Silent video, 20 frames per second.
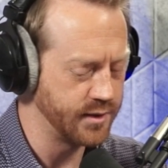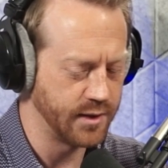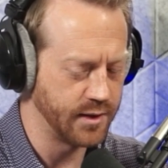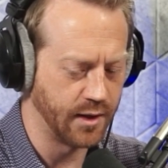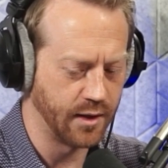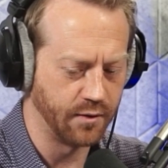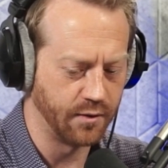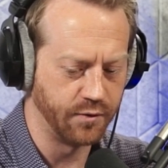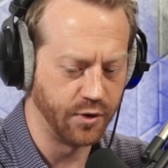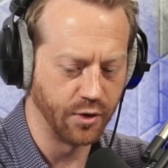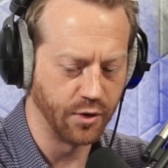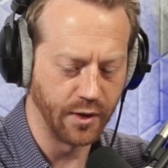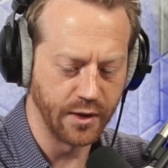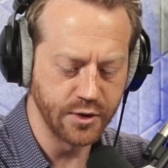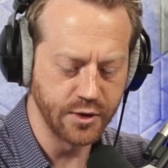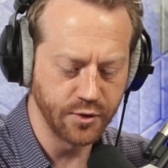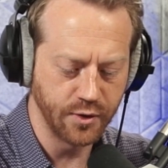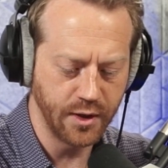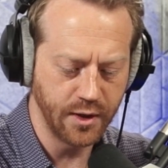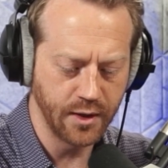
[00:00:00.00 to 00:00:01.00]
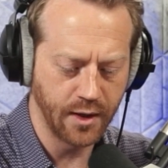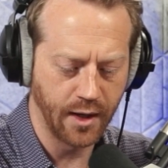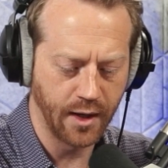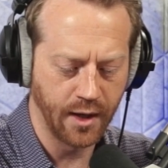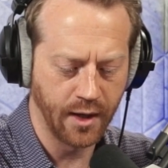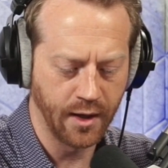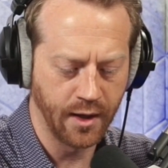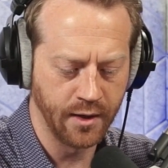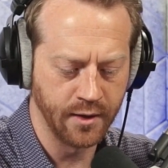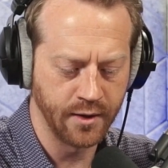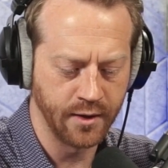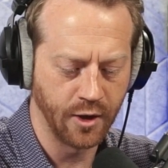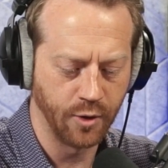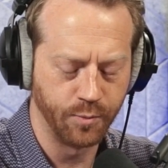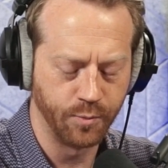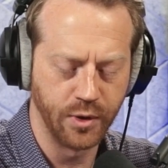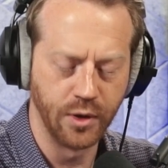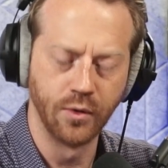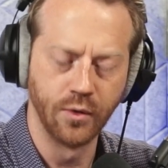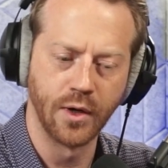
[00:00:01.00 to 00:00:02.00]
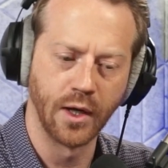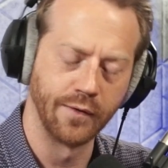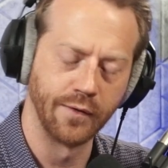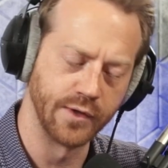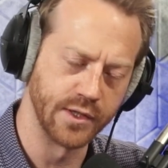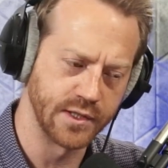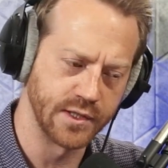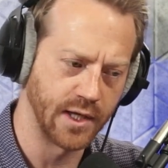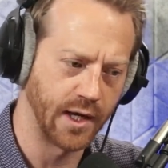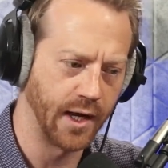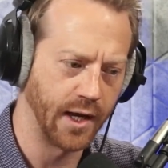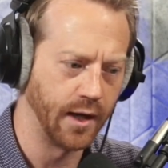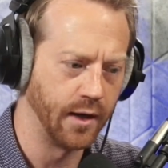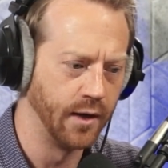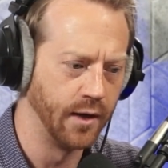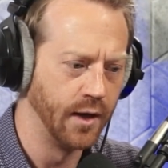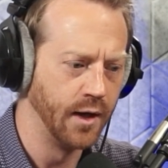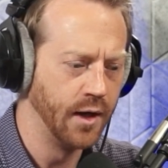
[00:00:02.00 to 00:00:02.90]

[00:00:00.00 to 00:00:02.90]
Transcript: of your injury and help you kind of decide